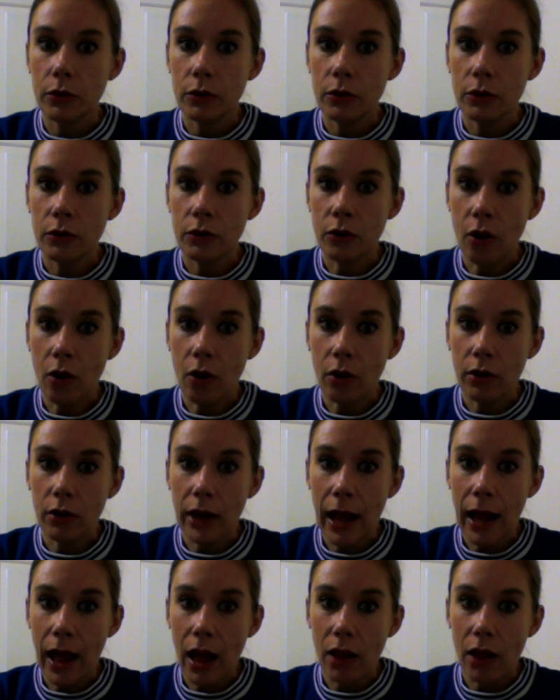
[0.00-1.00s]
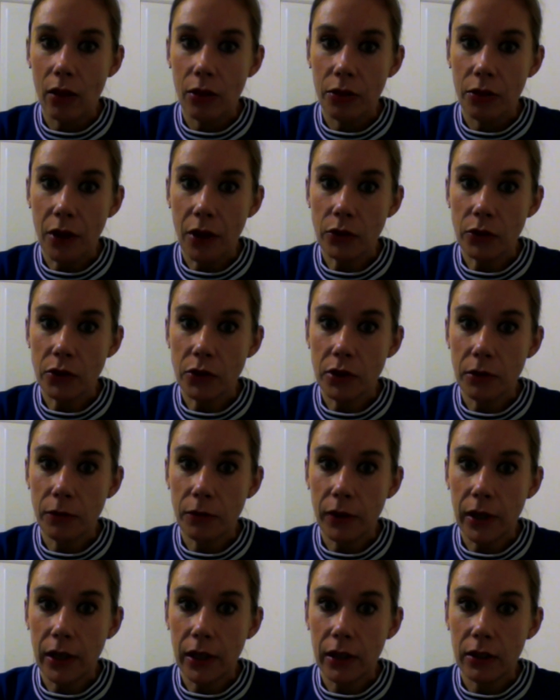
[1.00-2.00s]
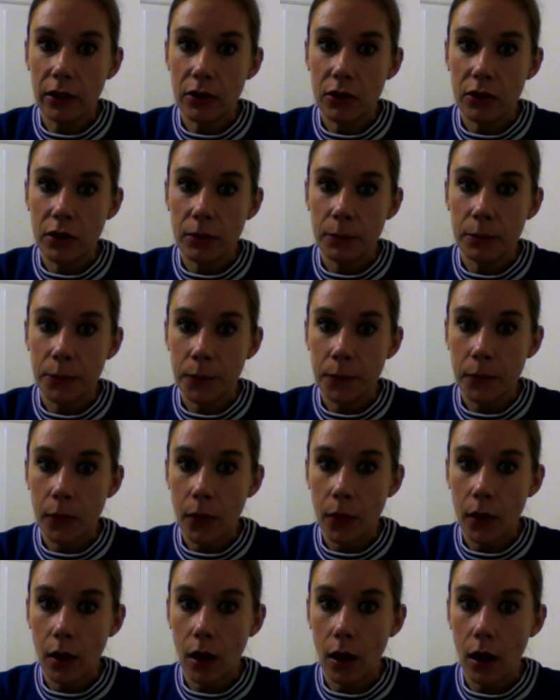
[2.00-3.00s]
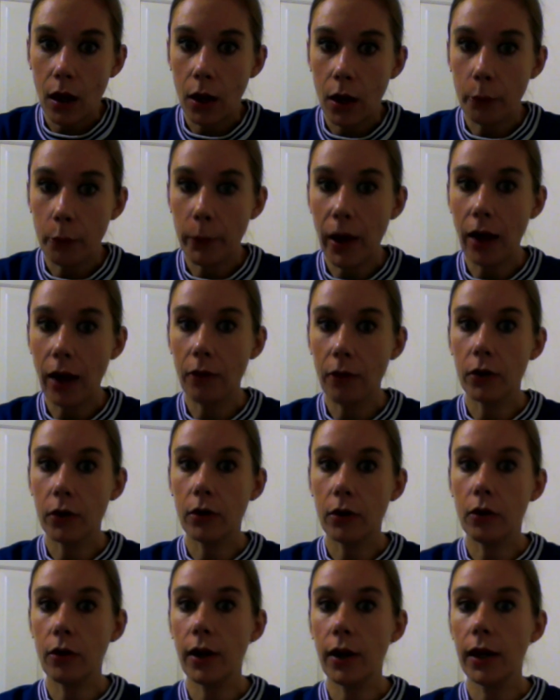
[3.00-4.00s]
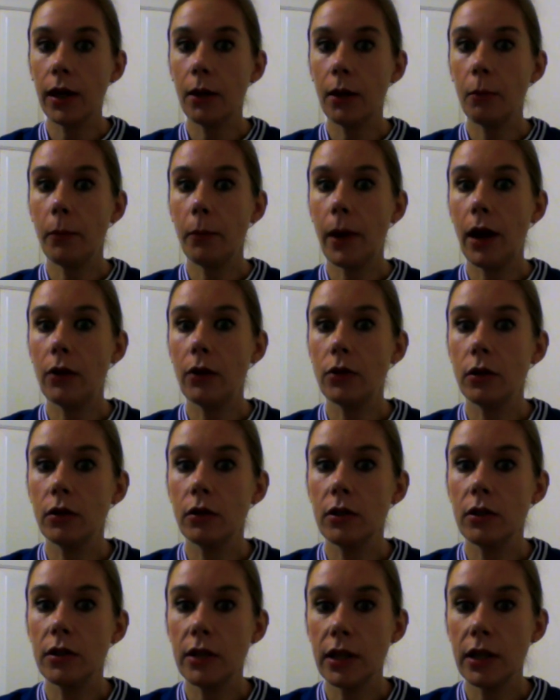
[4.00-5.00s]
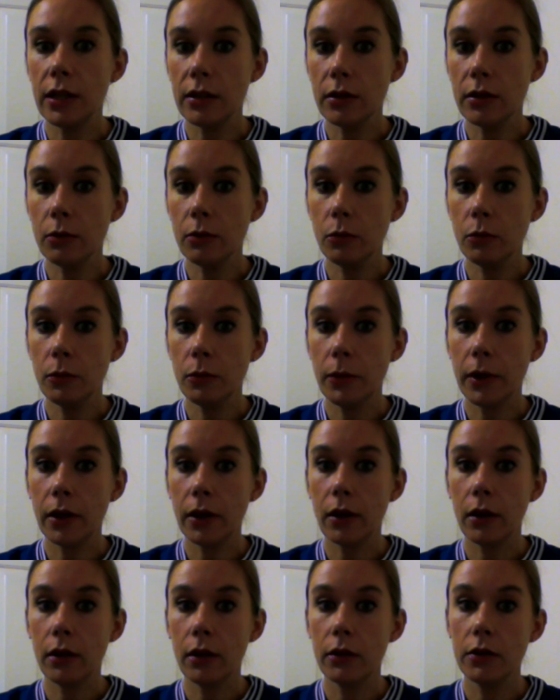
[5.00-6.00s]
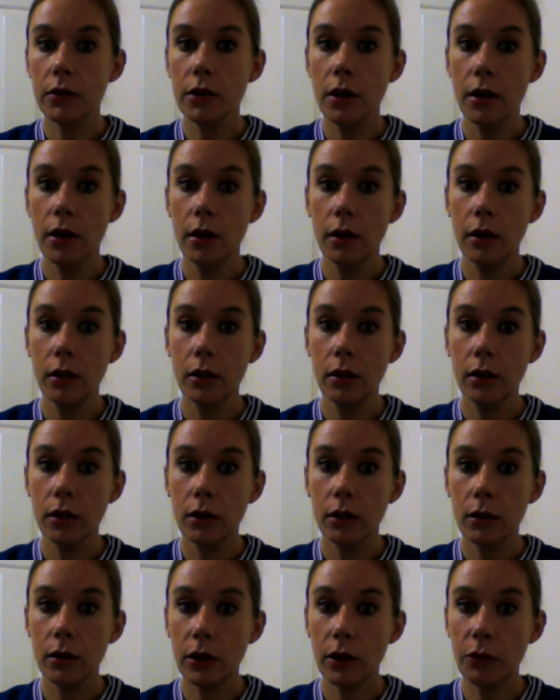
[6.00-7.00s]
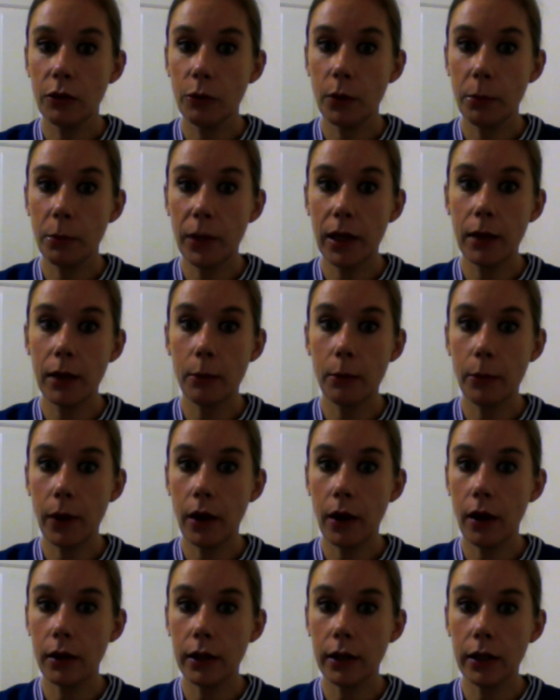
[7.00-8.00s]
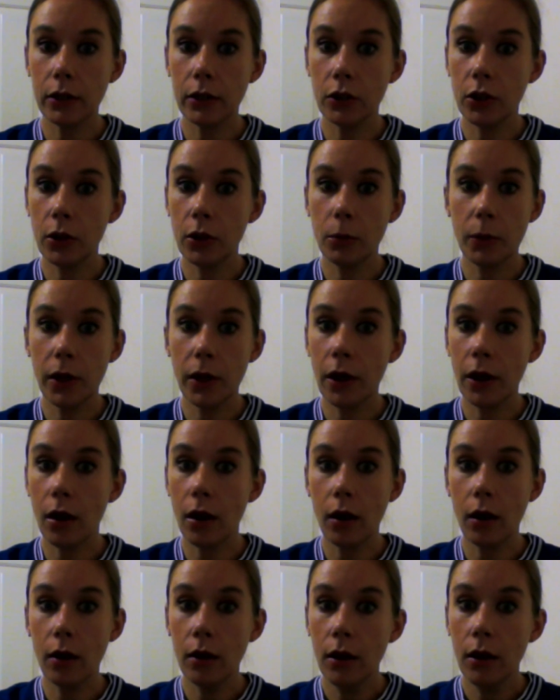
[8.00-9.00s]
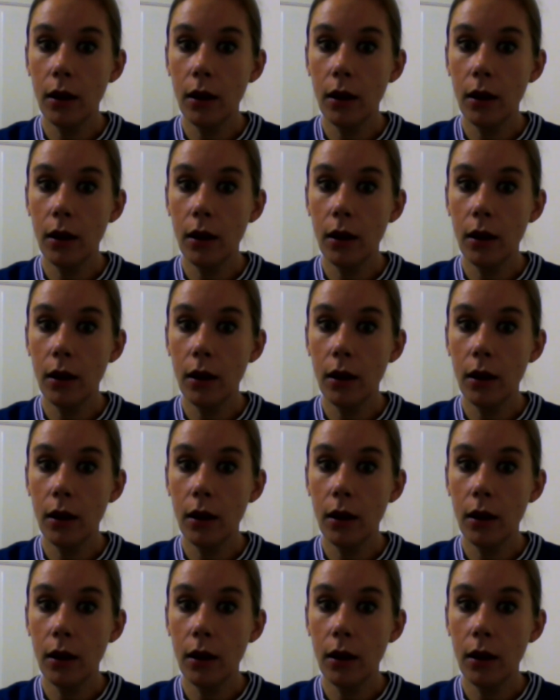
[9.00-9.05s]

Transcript: not let those defeats have a great impact on the season, because if we beat Burnley and QPR,